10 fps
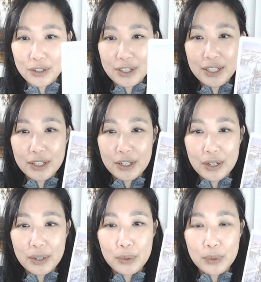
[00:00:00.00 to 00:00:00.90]

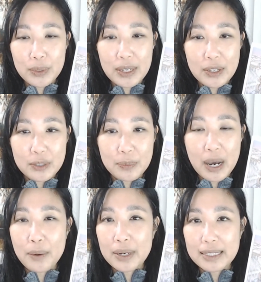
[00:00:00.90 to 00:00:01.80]
here who is
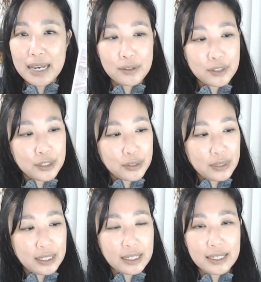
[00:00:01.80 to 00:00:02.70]
bowing down to
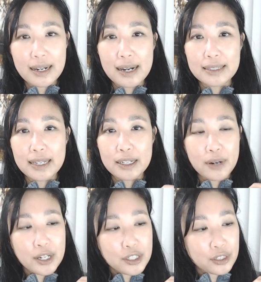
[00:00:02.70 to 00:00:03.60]
Hecate
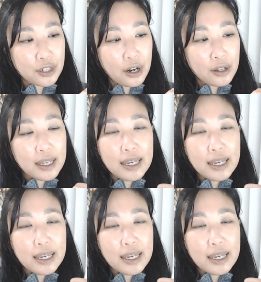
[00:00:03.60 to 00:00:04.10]
Ereshkigal.